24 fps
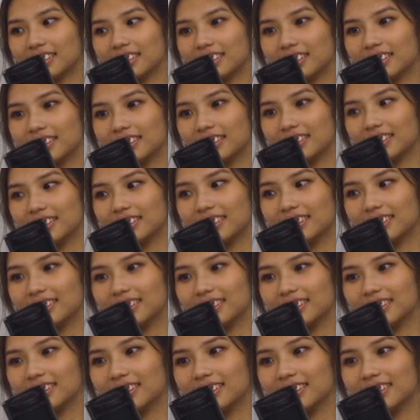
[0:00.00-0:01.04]

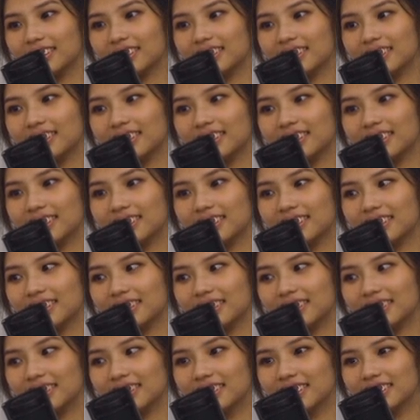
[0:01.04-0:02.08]

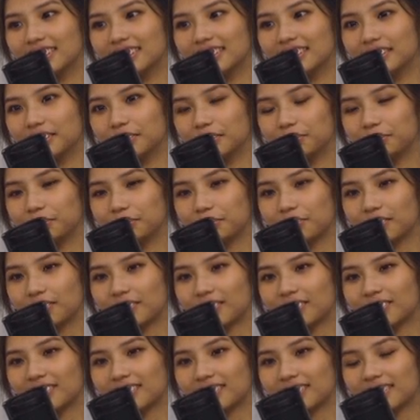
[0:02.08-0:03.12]

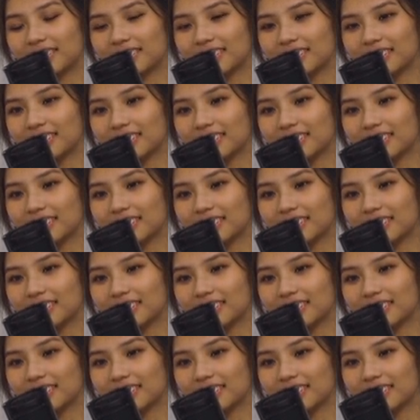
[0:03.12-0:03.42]
The person shown says nothing.